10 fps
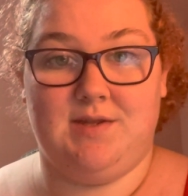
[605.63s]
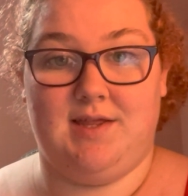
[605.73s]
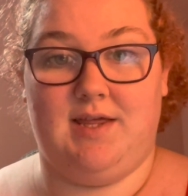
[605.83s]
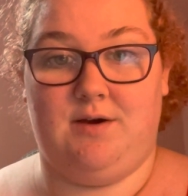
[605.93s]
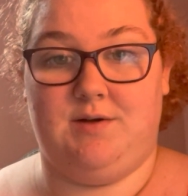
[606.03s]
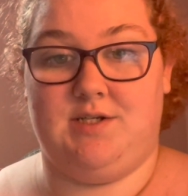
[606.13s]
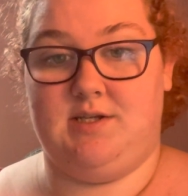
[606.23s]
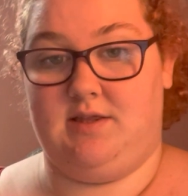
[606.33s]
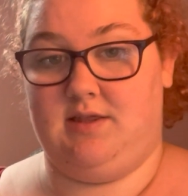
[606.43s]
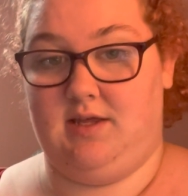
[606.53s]
the language
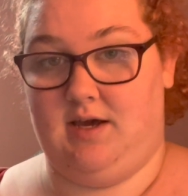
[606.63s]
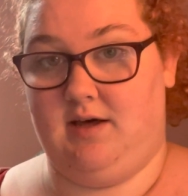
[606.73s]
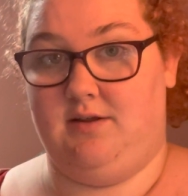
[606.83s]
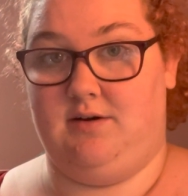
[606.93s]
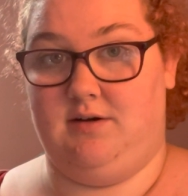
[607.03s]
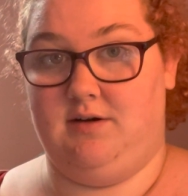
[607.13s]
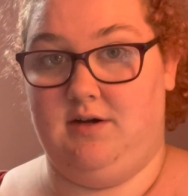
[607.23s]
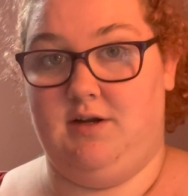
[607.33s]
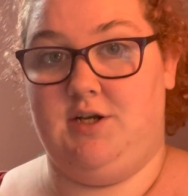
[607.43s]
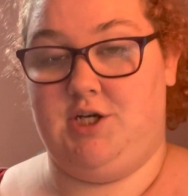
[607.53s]
that the other
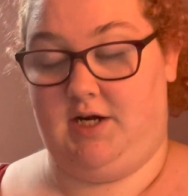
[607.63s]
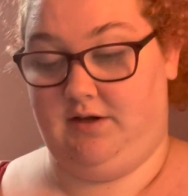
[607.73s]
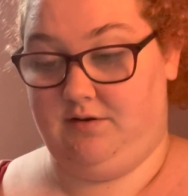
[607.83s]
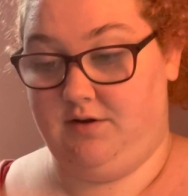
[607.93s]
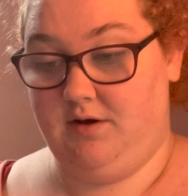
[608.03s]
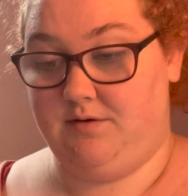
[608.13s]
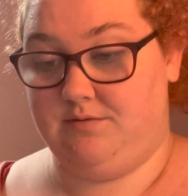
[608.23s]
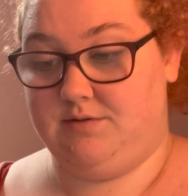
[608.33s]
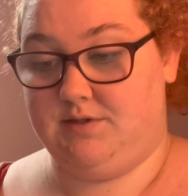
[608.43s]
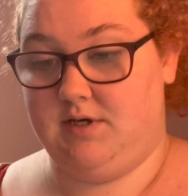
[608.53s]
child
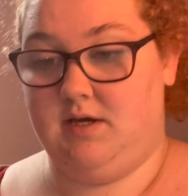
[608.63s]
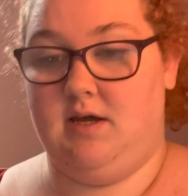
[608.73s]
knows.